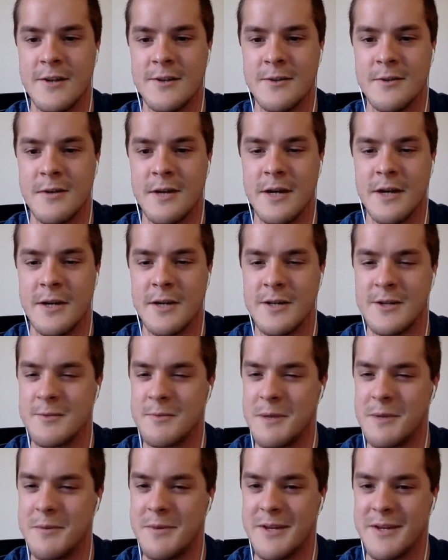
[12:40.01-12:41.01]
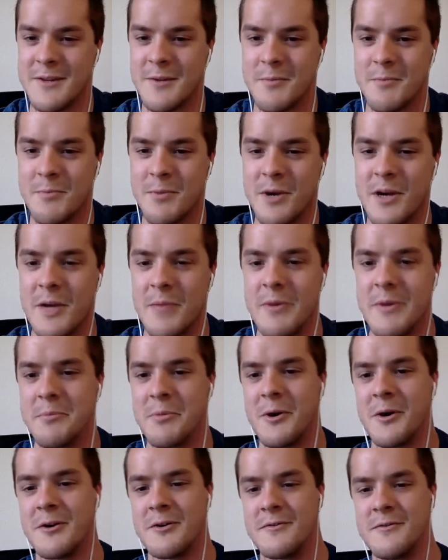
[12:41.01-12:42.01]
So I guess maybe that's probably a big
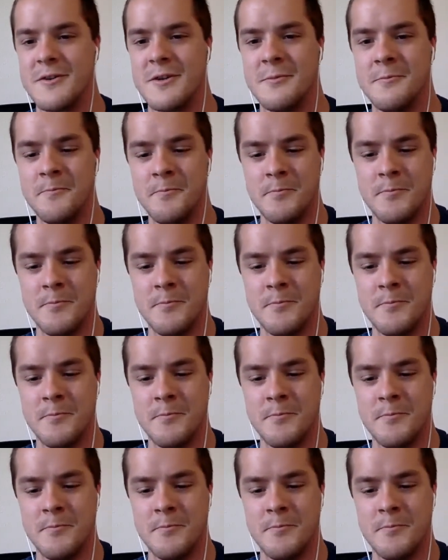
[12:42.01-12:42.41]
part of it.